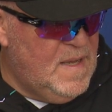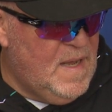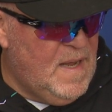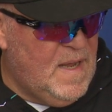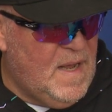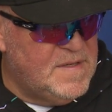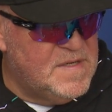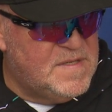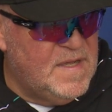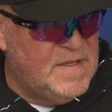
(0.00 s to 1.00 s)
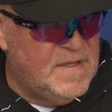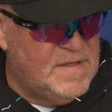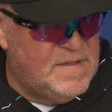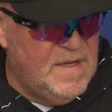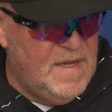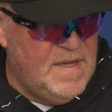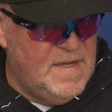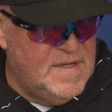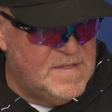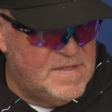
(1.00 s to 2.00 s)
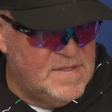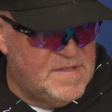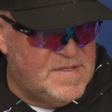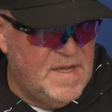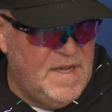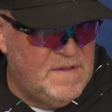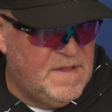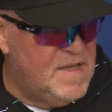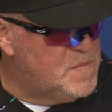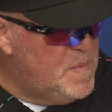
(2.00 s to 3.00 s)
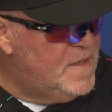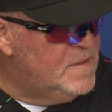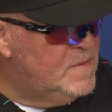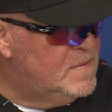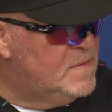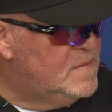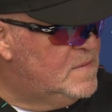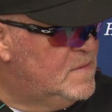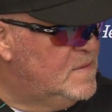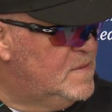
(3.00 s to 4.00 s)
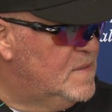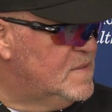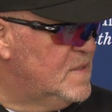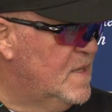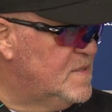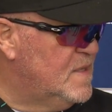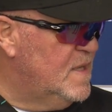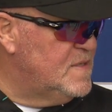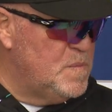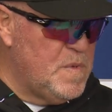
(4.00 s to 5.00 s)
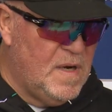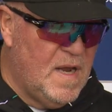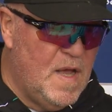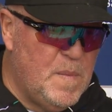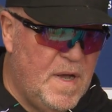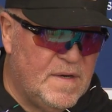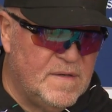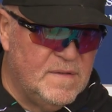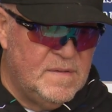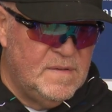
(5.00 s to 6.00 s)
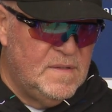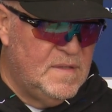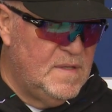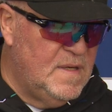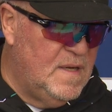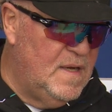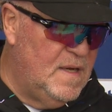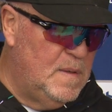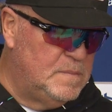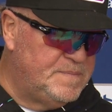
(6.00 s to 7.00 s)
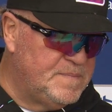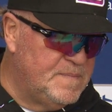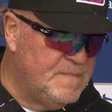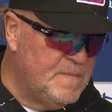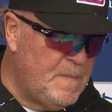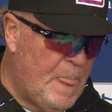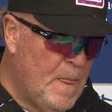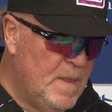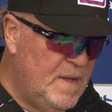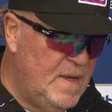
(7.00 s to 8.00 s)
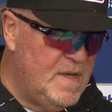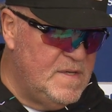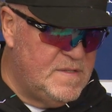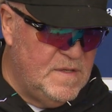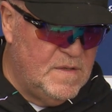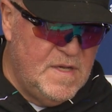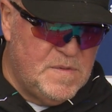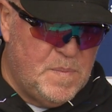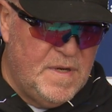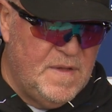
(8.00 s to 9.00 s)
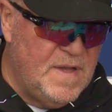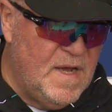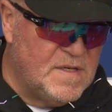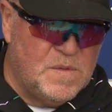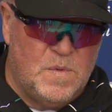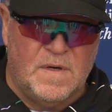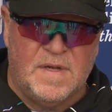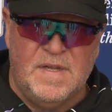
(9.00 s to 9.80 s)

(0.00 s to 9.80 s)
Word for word: Uh, I just think that he is seeing things better as, as, as the middle linebacker. Um, and he's, you know, he's put in the extra work.